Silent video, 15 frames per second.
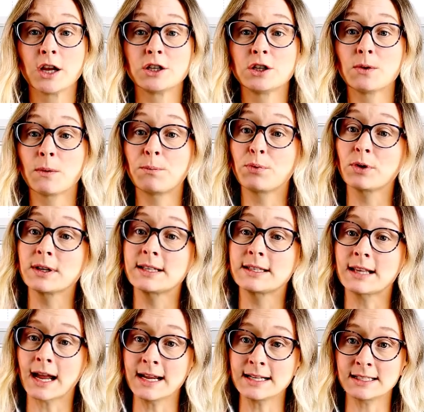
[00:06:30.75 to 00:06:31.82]
to
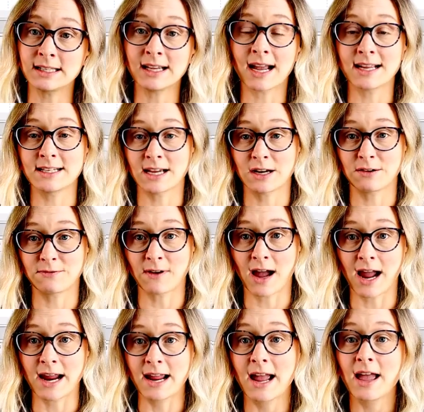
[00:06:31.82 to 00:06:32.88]
precisely
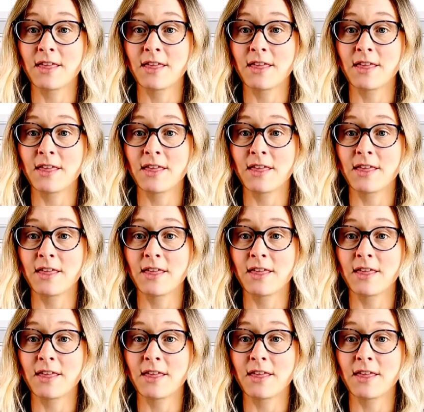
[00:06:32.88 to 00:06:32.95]
identify